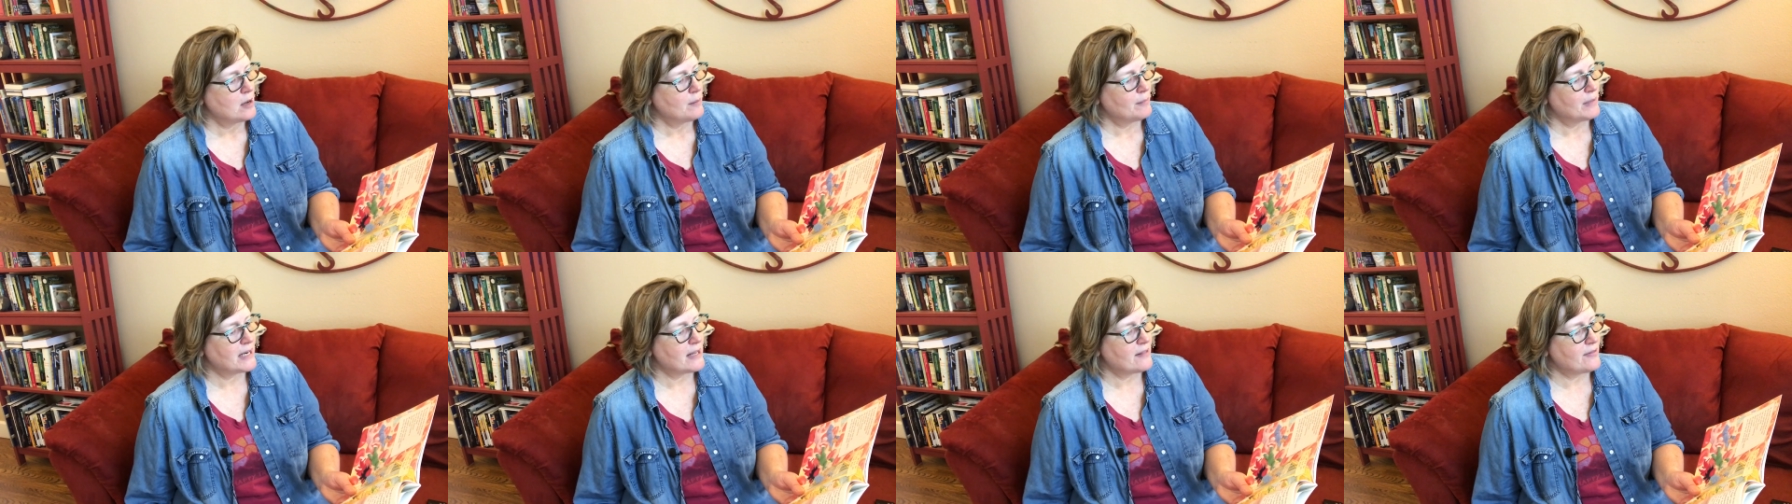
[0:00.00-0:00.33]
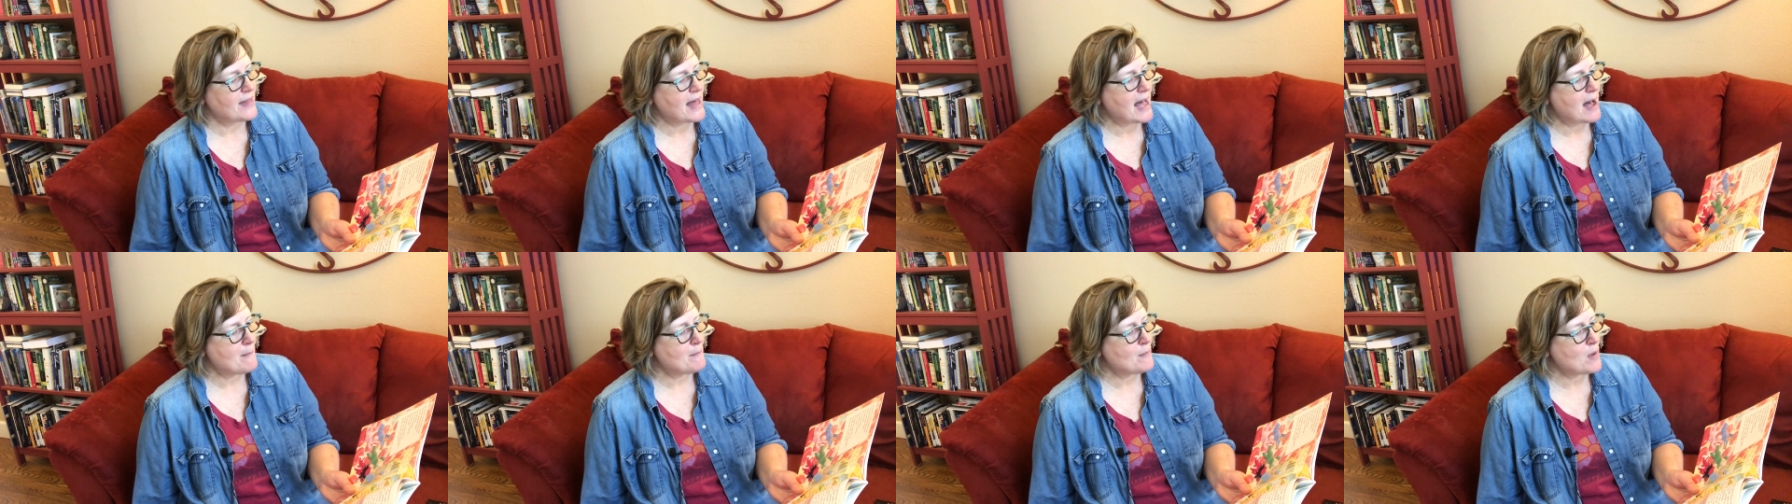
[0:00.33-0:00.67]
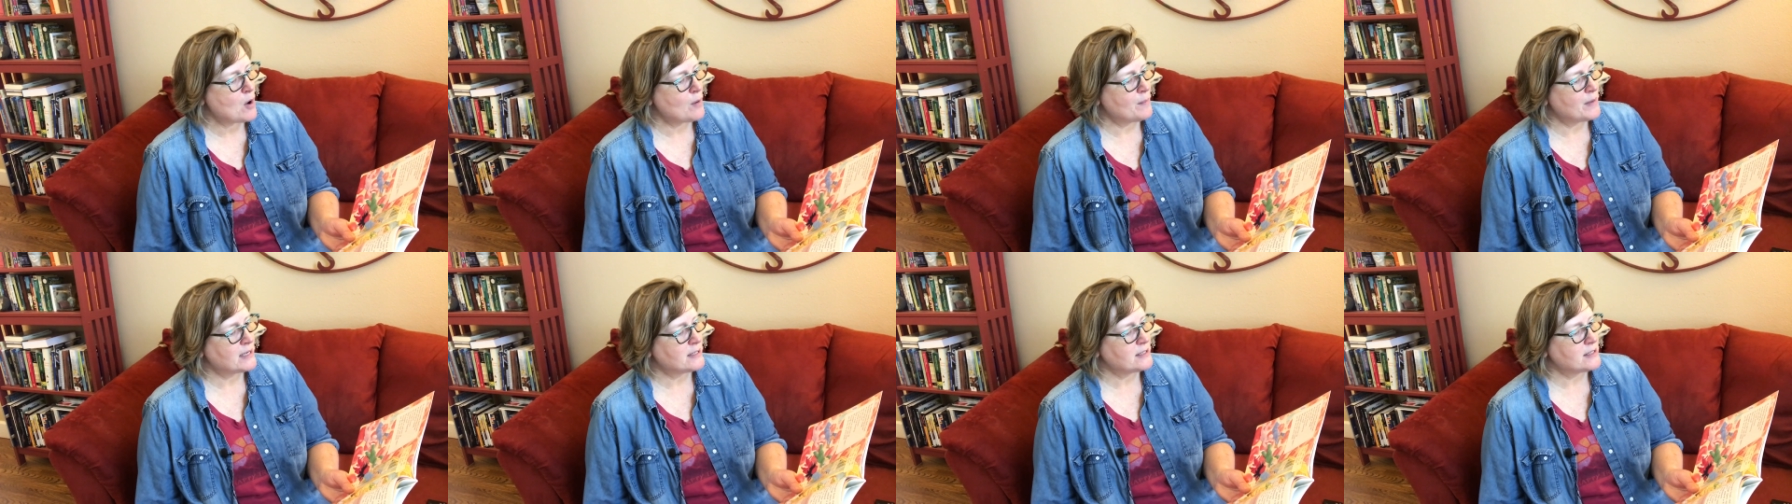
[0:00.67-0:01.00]
But at that
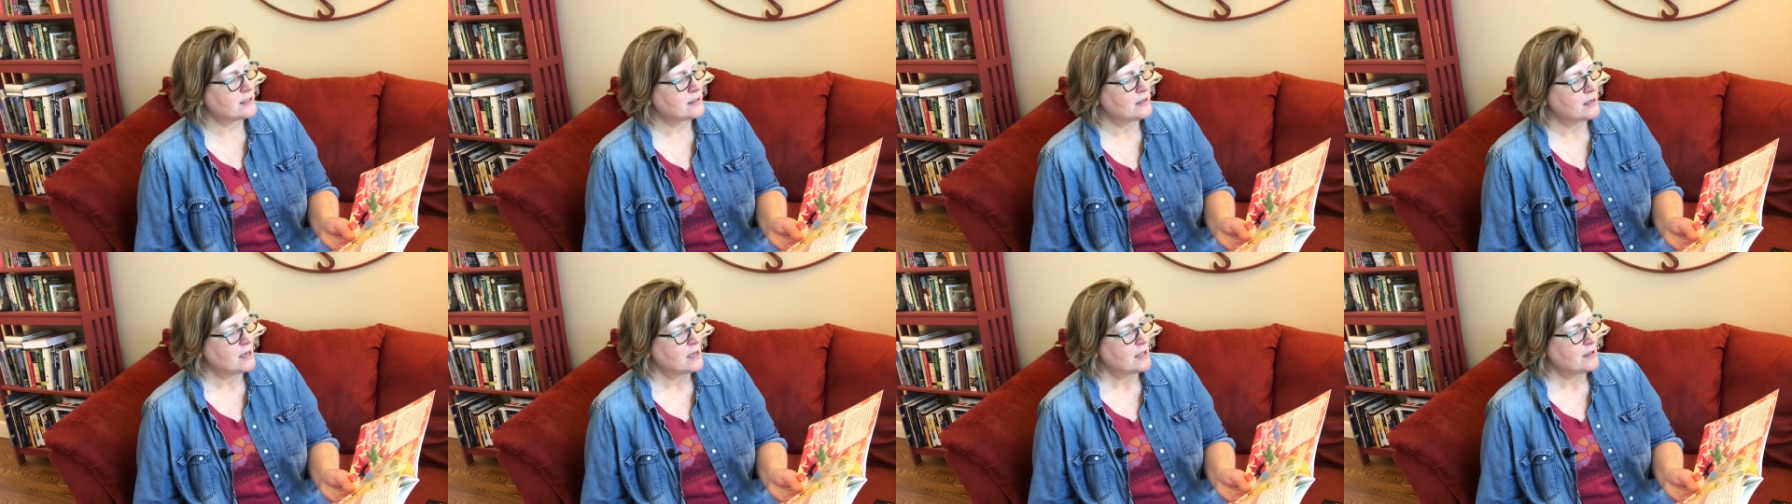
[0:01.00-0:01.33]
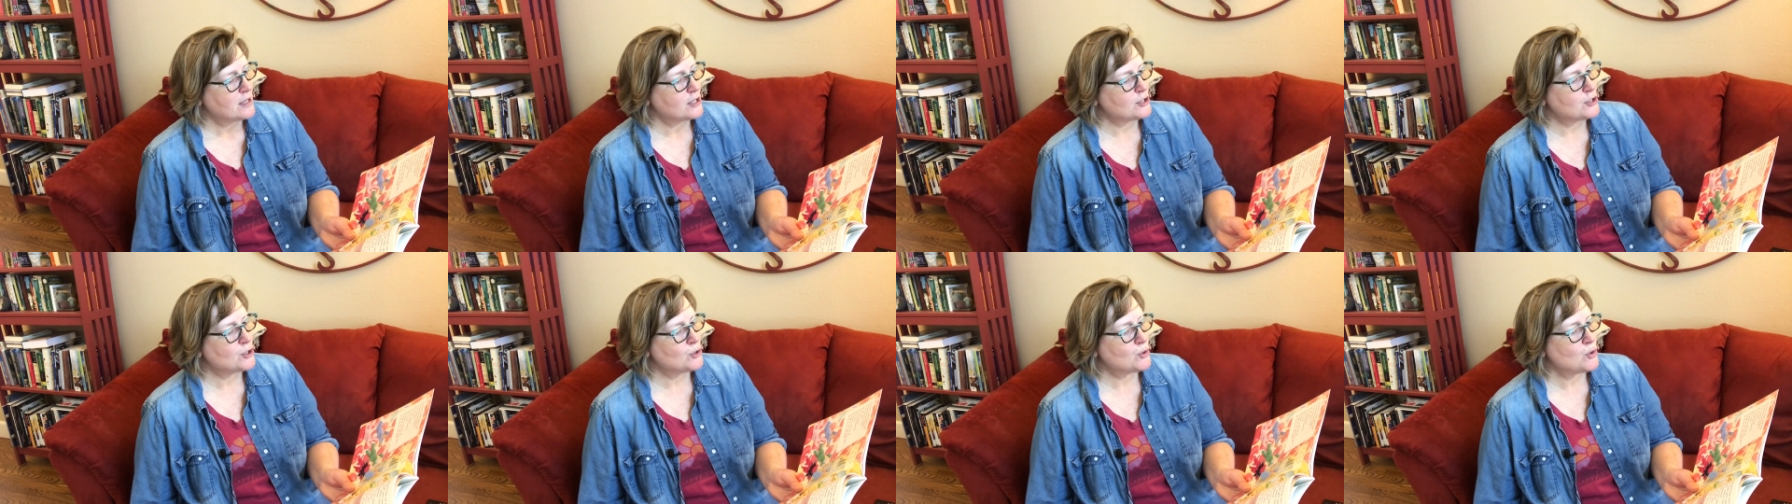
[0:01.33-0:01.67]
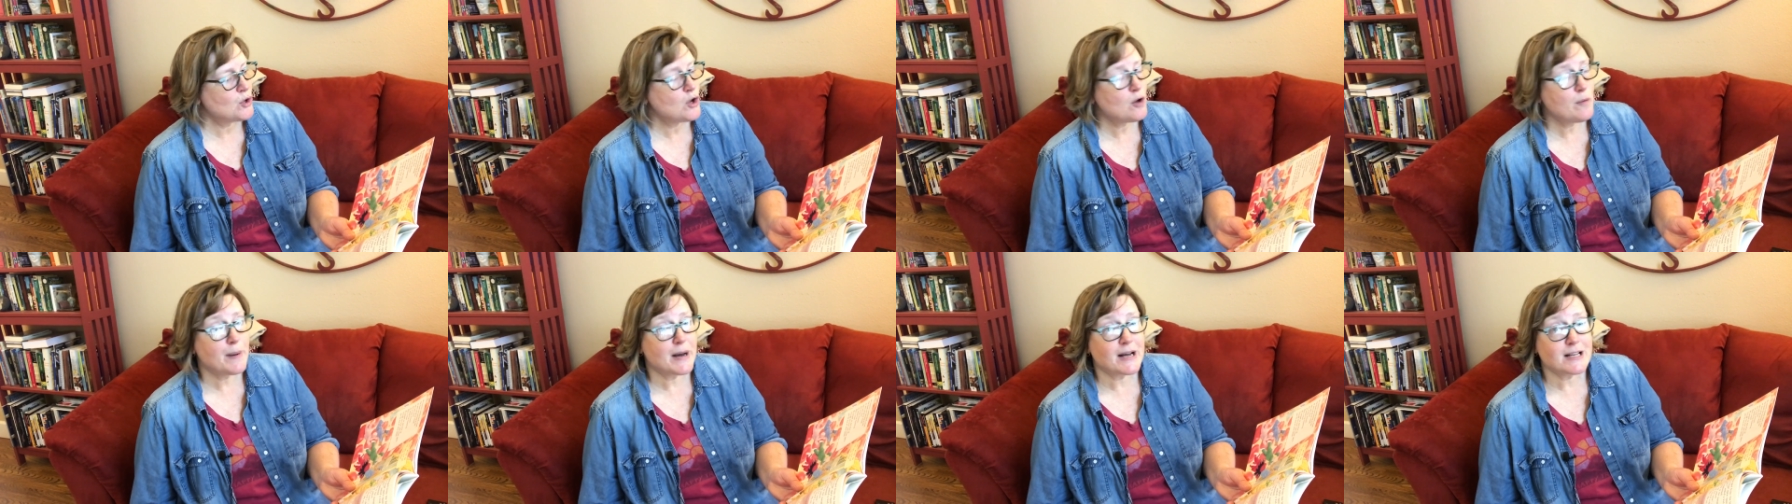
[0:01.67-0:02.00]
moment, the
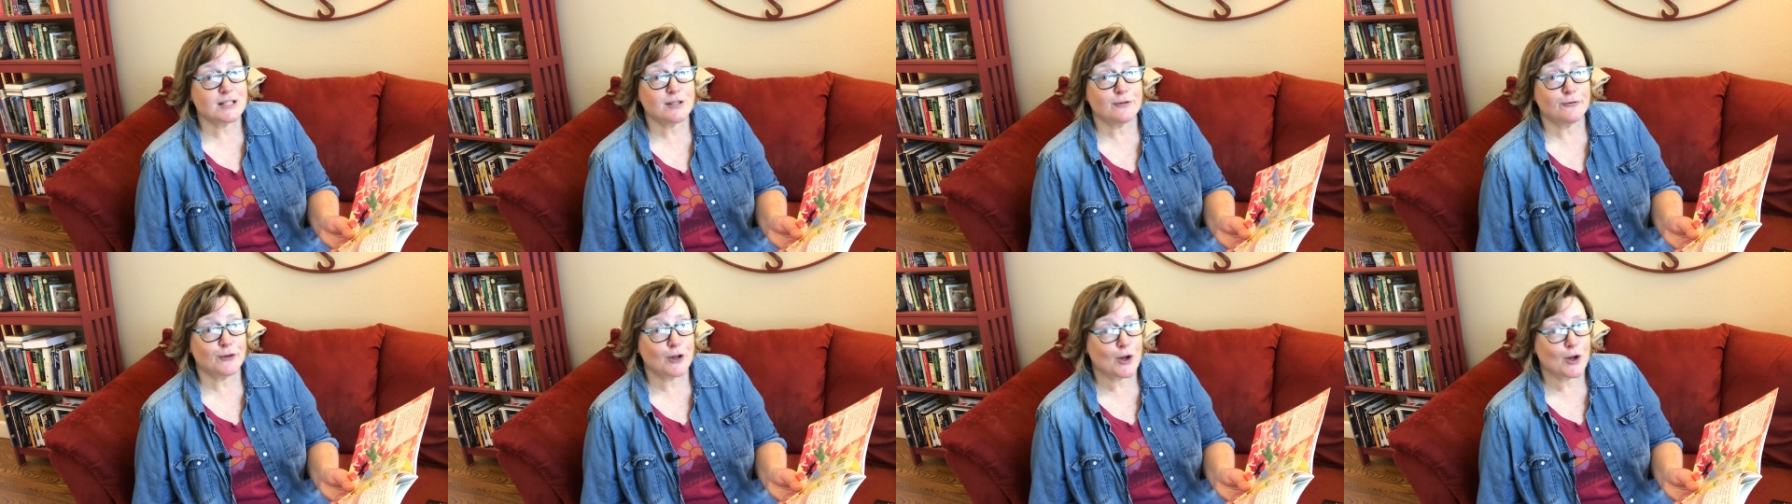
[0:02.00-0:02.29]
school bus